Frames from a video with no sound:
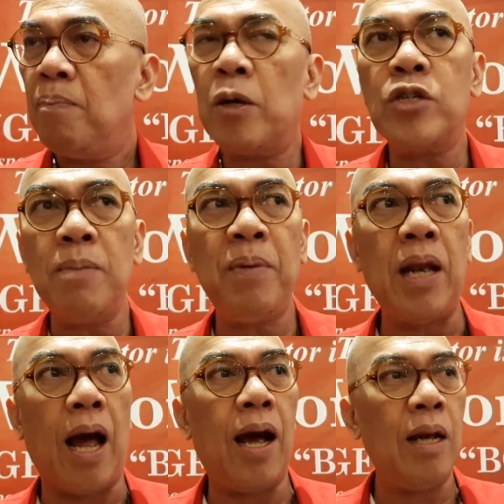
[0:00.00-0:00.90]
Pero simple
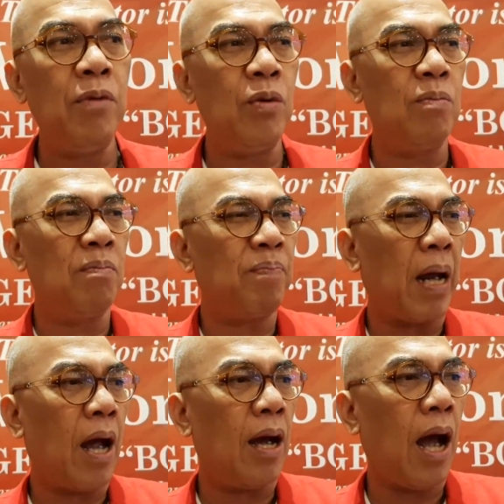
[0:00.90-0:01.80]
lang. Alam mo yung
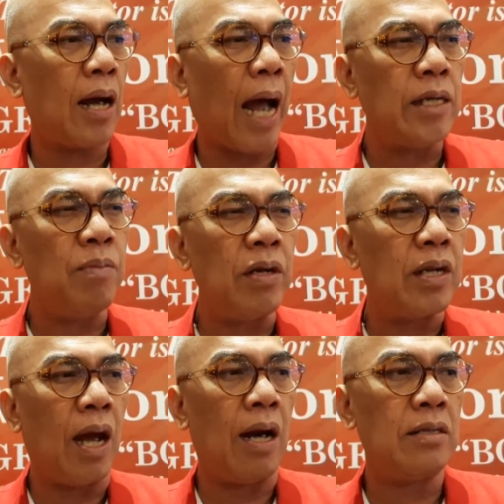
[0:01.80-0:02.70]
parang Academy of
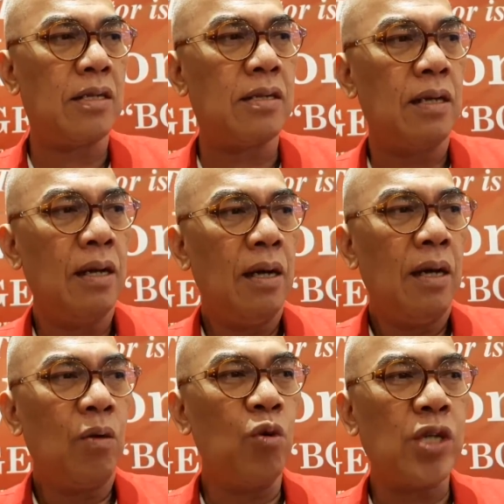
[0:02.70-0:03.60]
the Arts,
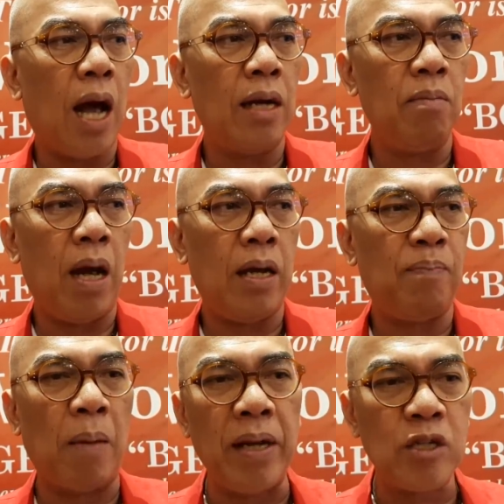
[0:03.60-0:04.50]
kung saan may
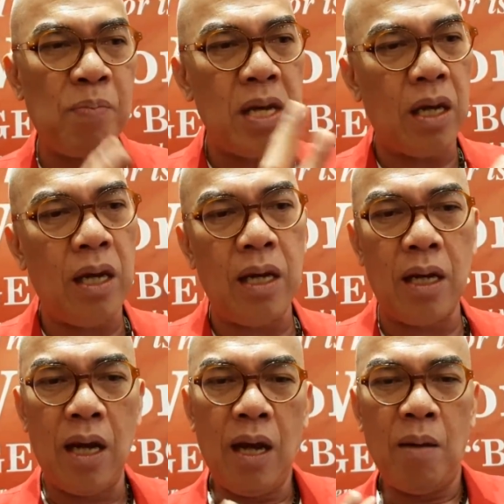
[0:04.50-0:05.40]
public
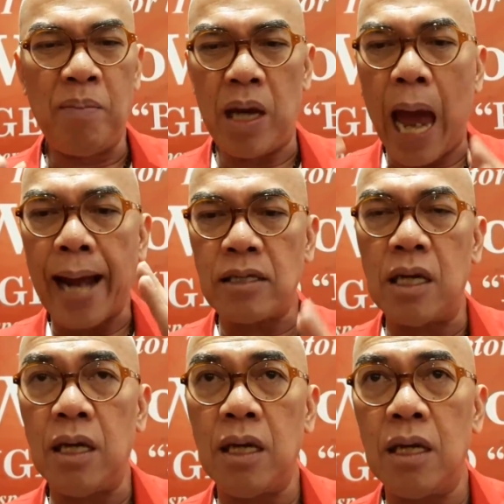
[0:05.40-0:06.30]
speaking, may
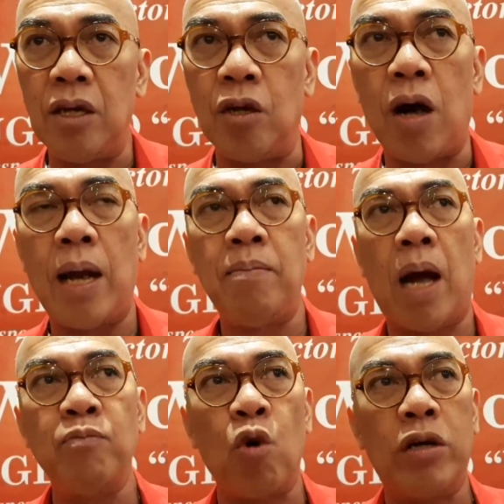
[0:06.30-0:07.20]
acting. You know,
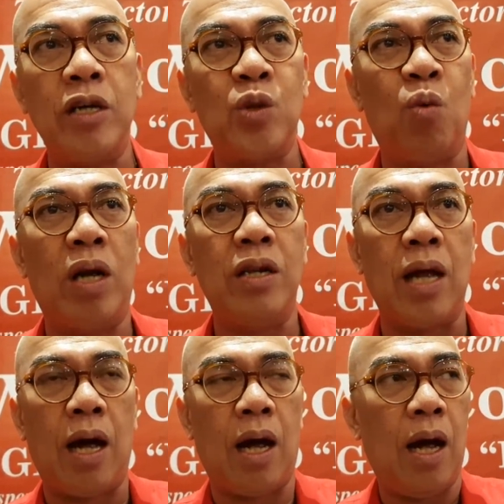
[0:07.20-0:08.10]
I'm talking to one of
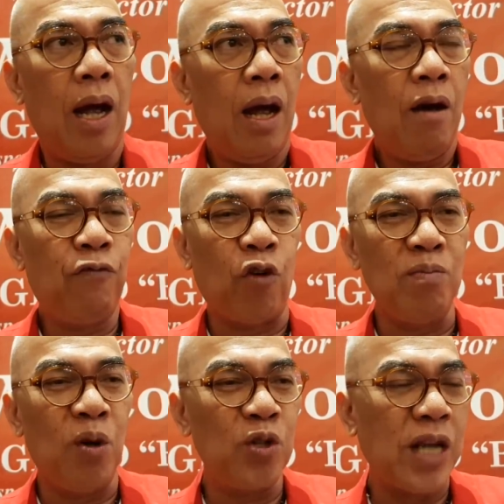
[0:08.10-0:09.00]
the
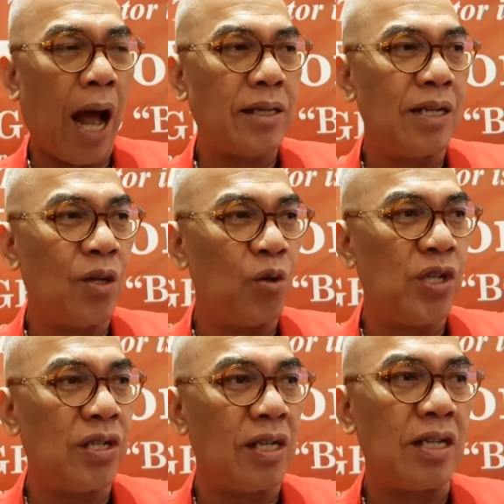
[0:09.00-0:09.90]
foremost acting
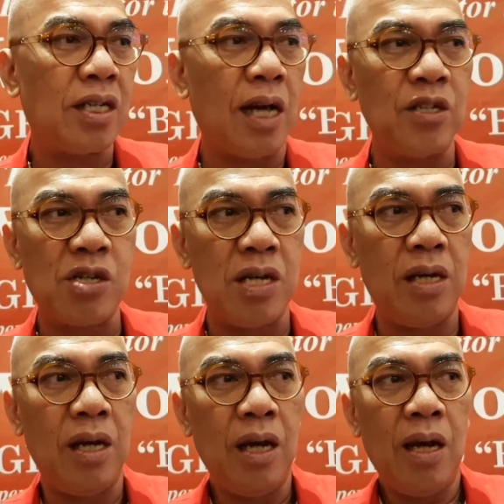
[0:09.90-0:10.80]
coaches of this country.
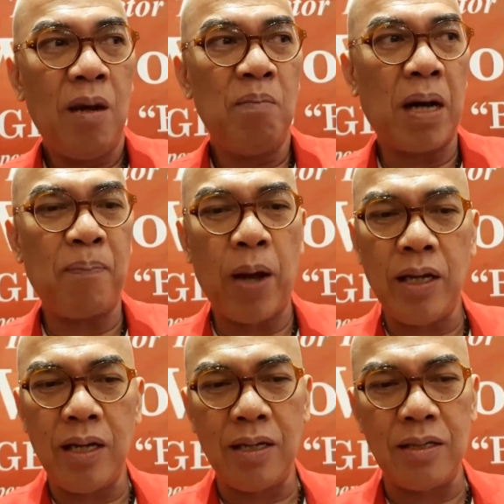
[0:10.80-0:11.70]
Baka
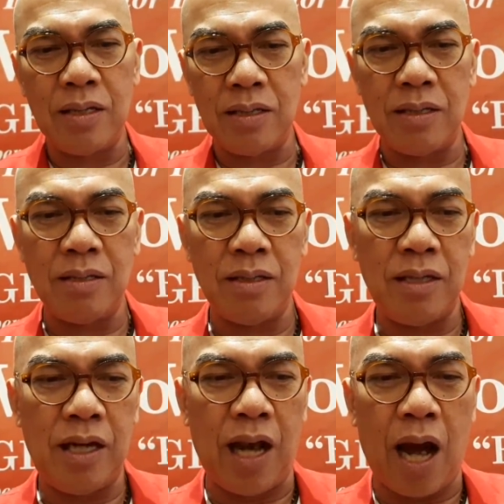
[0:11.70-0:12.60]
pwedeng
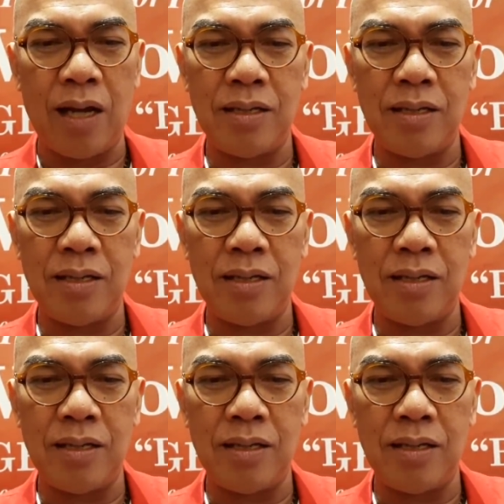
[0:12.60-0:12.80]
ilang,